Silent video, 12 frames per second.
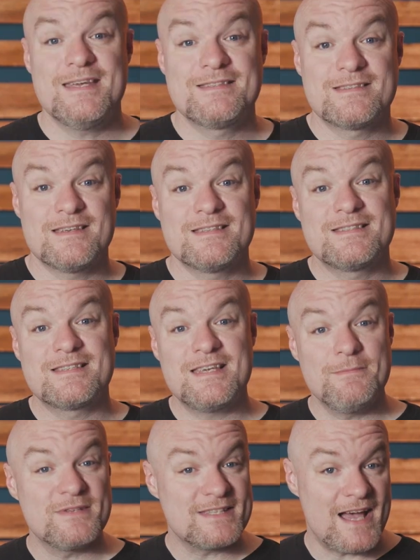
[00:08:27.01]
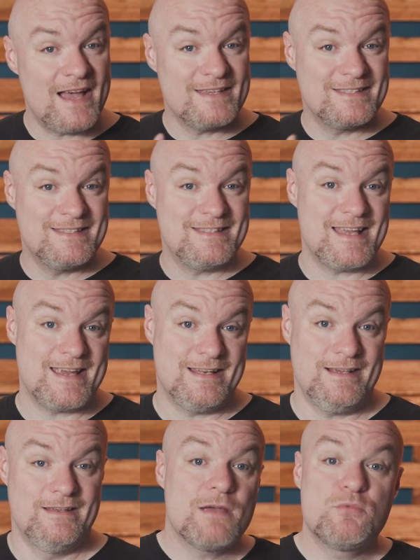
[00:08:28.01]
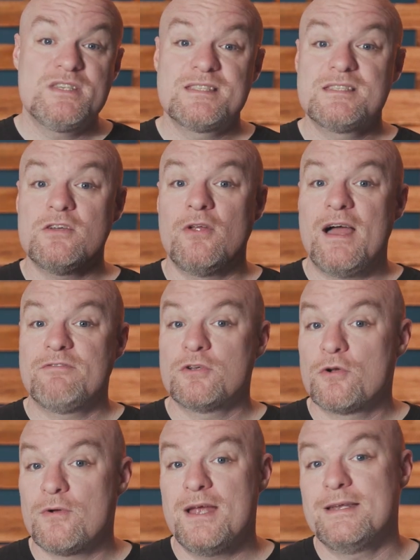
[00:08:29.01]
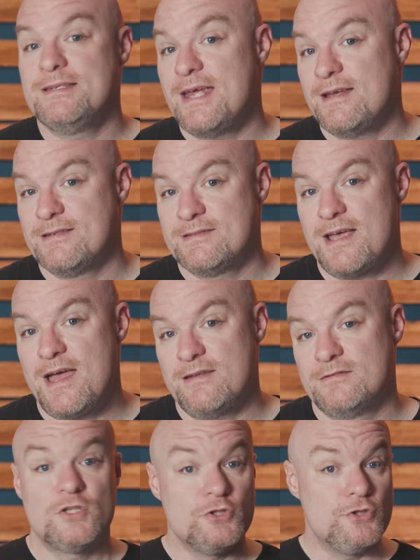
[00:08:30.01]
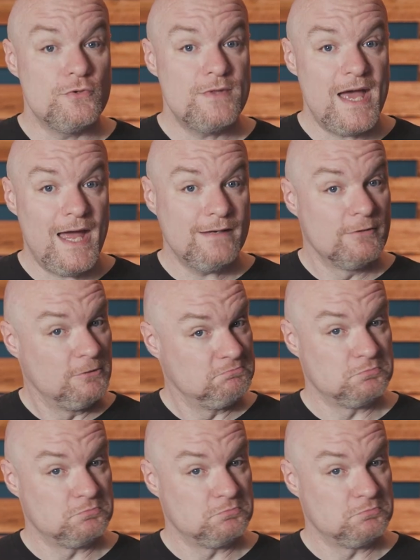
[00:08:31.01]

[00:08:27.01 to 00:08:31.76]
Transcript: It's schematized data, and we still have to create a data set. To do that,